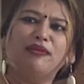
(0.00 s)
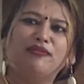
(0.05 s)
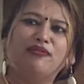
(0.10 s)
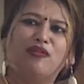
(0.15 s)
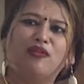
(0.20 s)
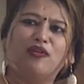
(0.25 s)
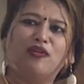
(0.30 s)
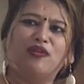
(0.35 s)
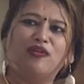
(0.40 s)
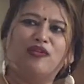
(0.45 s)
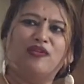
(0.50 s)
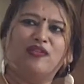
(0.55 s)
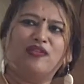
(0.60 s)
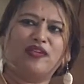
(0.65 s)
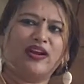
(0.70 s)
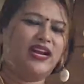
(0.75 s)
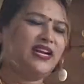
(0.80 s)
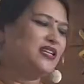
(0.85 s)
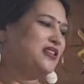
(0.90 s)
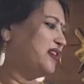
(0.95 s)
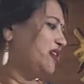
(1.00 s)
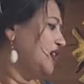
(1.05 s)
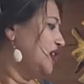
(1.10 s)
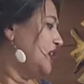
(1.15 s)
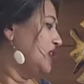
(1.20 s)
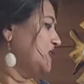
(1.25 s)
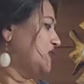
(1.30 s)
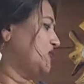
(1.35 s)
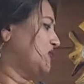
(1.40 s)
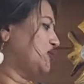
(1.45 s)
Before, right?
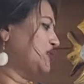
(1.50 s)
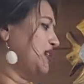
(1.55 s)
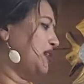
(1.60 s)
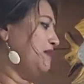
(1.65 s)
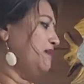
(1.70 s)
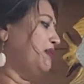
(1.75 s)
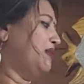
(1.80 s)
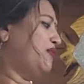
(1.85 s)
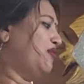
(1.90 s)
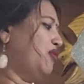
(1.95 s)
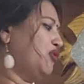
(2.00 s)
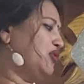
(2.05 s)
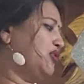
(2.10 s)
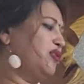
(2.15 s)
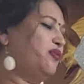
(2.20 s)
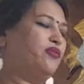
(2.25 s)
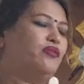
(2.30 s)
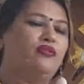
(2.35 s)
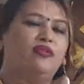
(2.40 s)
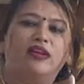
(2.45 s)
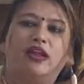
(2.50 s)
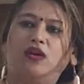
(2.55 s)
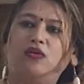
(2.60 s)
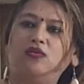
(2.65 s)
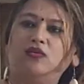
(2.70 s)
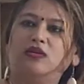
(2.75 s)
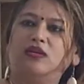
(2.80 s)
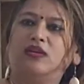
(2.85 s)
So see, before the noun,